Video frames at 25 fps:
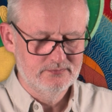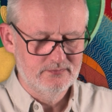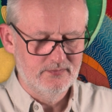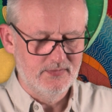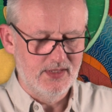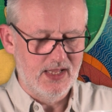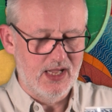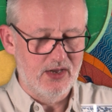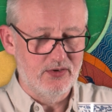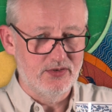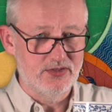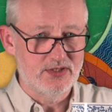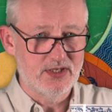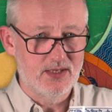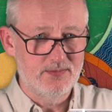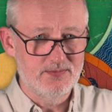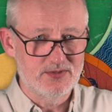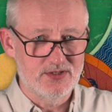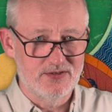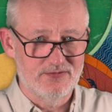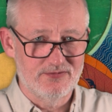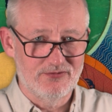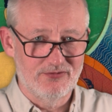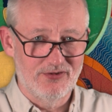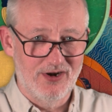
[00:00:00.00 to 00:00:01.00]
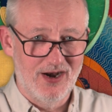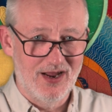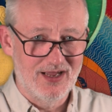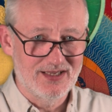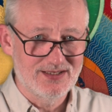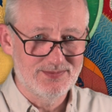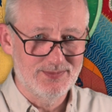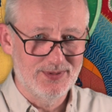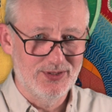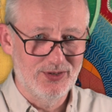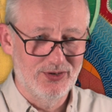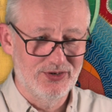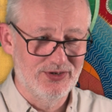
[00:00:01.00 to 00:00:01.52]
Now, in terms of
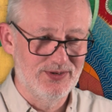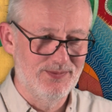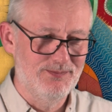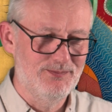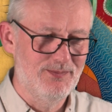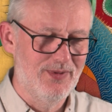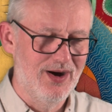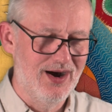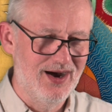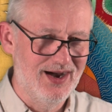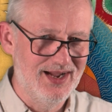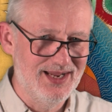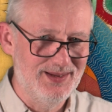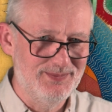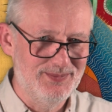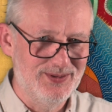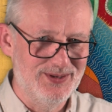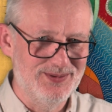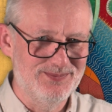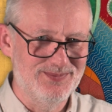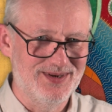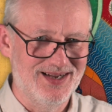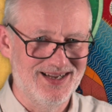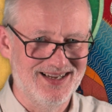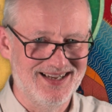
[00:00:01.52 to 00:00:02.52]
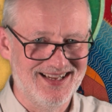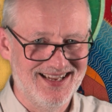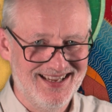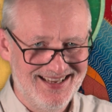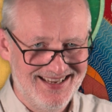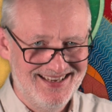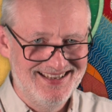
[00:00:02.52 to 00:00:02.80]
grasping onto my blue mug,